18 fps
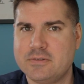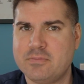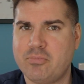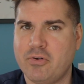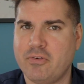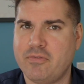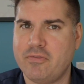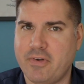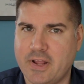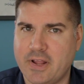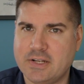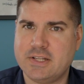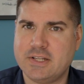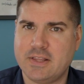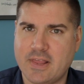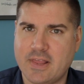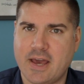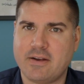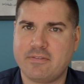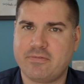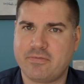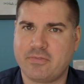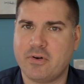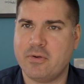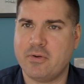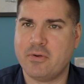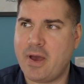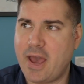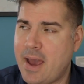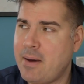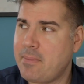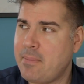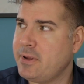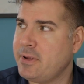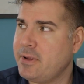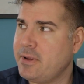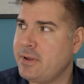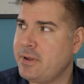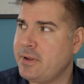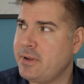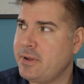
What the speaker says: preventing that from happening.